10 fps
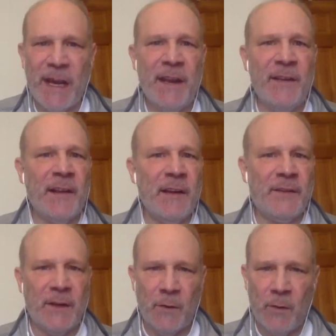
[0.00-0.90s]
easy
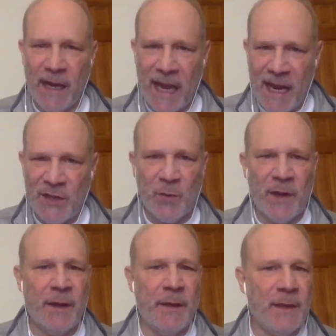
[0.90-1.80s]
to engage
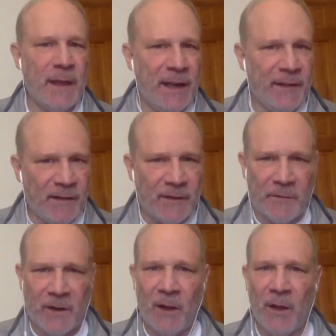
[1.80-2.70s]
with, easy to
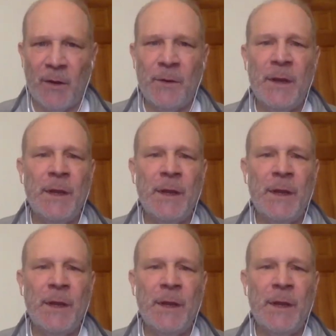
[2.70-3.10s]
follow.